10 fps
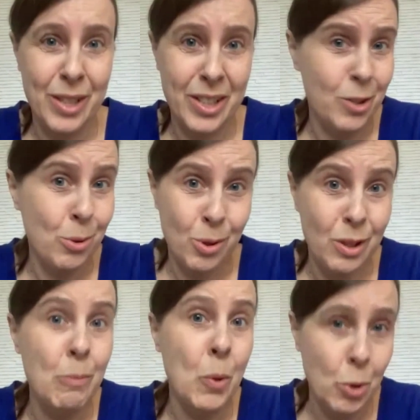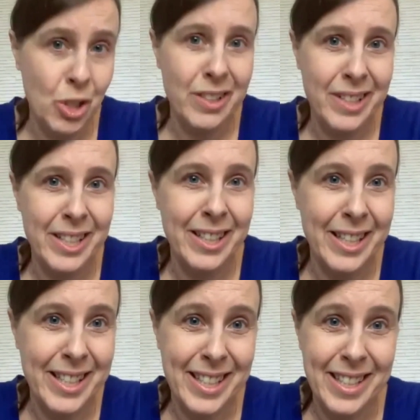There's also emotions in
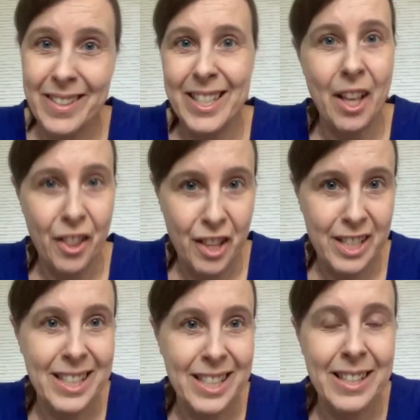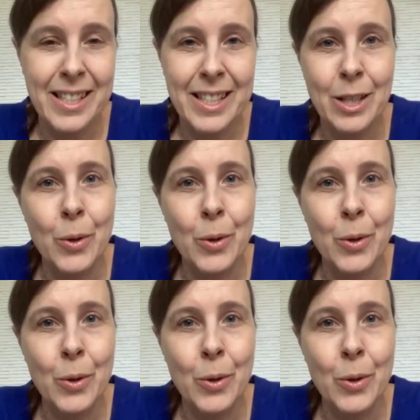this, there's ethics in this.